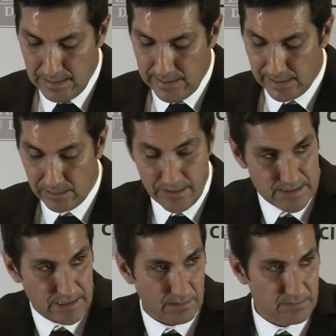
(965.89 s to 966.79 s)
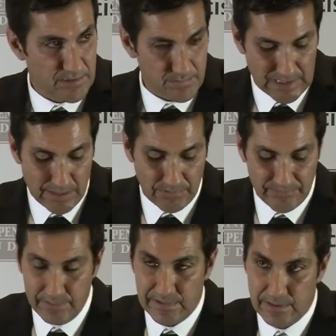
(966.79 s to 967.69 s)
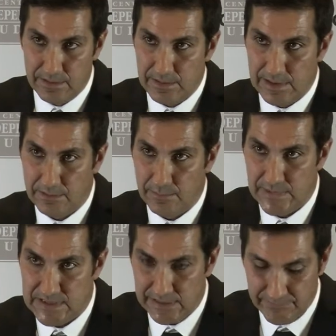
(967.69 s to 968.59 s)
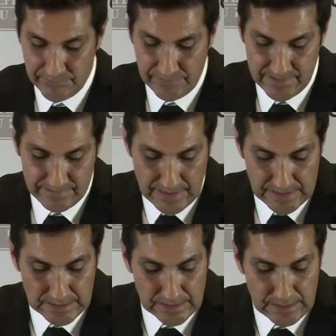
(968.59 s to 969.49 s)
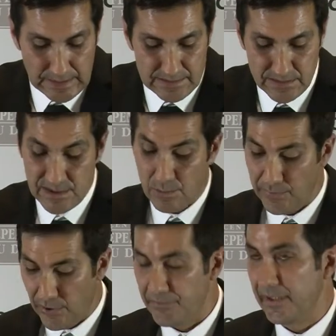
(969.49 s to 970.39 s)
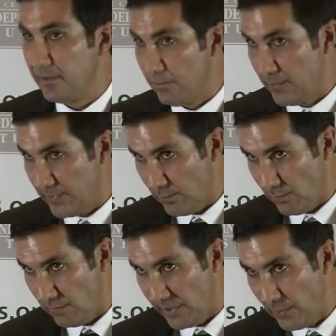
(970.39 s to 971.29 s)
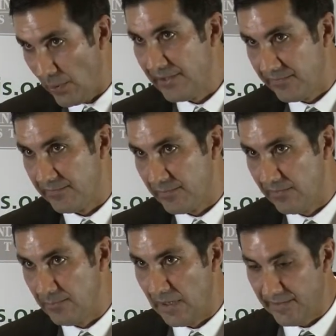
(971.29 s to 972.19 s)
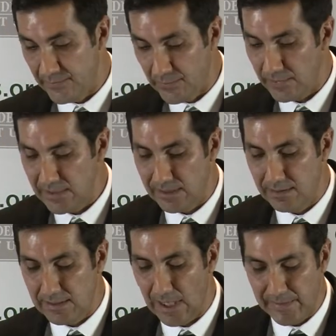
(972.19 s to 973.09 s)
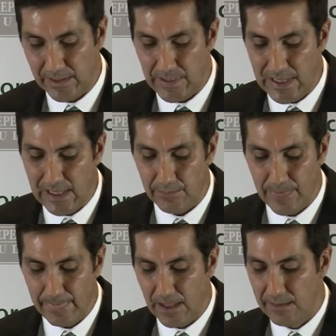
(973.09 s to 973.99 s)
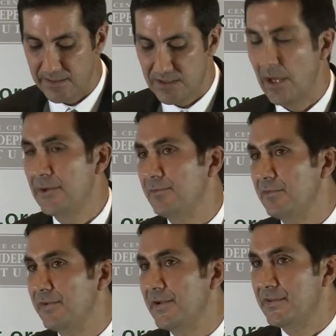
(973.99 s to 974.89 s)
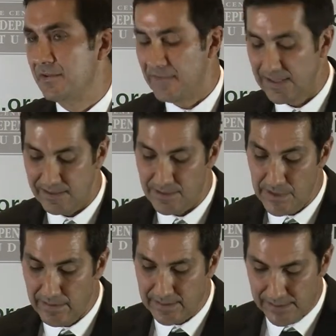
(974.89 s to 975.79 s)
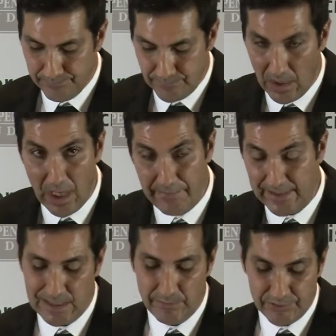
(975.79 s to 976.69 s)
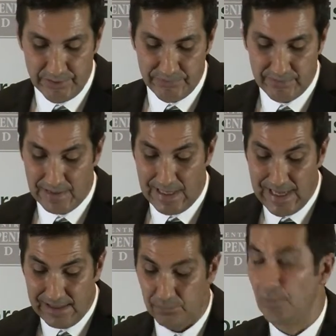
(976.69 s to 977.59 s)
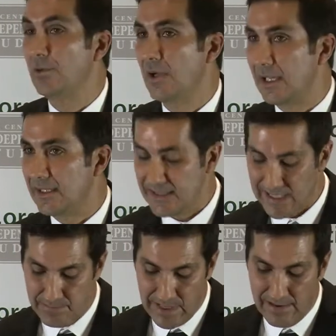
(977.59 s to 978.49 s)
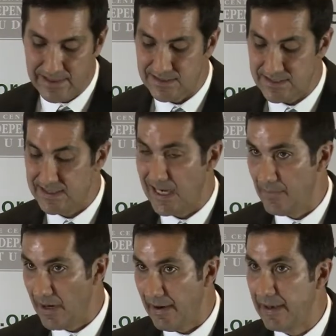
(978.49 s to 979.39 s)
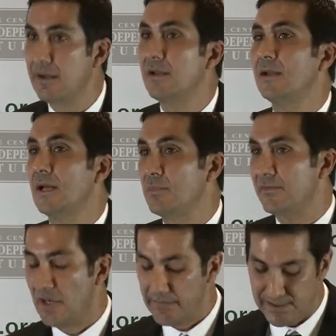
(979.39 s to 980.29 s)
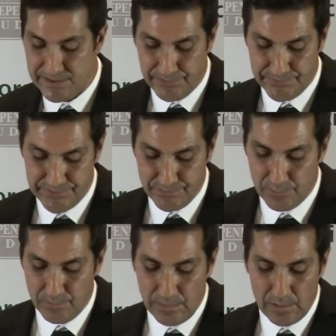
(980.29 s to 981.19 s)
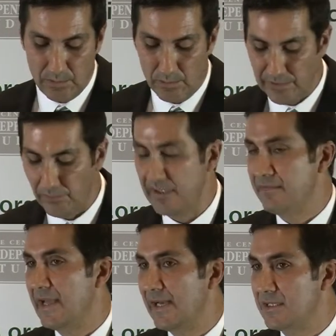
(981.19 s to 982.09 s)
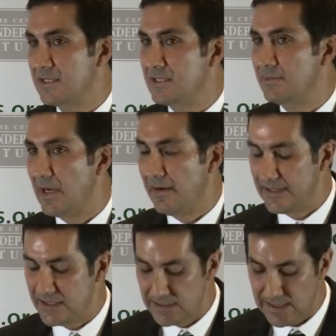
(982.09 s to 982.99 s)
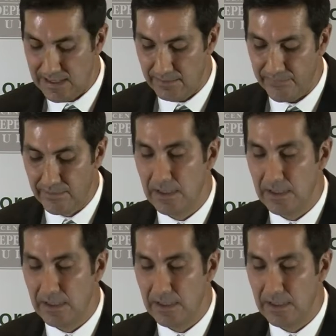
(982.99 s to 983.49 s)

In closing, and I'll just pick up on something that Bettina has already said, it's also worth pondering the point of Murray's book, Coming Apart. The title refers to the fact that in America, higher income groups are more likely to get married and to stay married and provide their children with all the advantages that marriage entails.